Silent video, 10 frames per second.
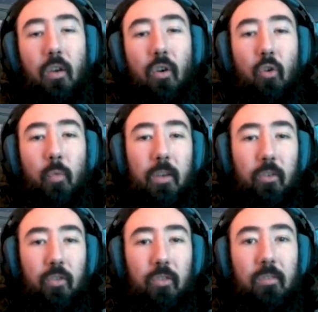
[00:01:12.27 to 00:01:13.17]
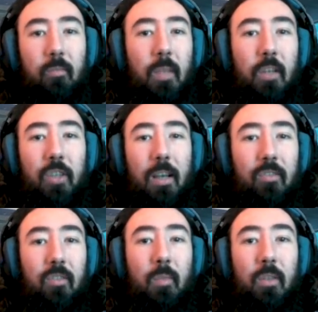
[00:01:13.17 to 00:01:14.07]
Or we could just inject
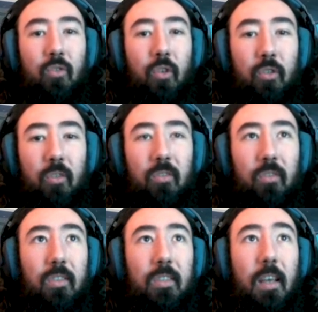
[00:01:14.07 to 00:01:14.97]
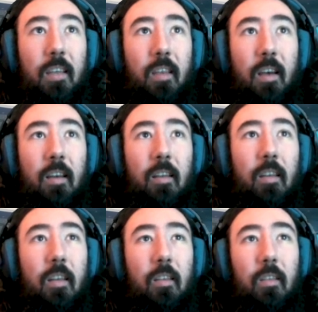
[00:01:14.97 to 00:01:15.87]
some instructions to say that
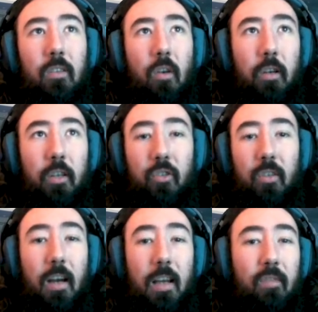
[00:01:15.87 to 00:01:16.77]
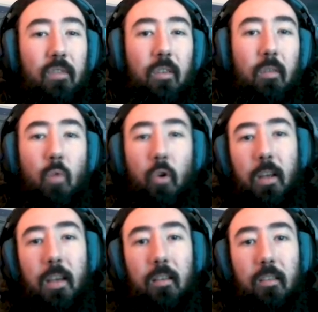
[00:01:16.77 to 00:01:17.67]
the target should die after 1 hit.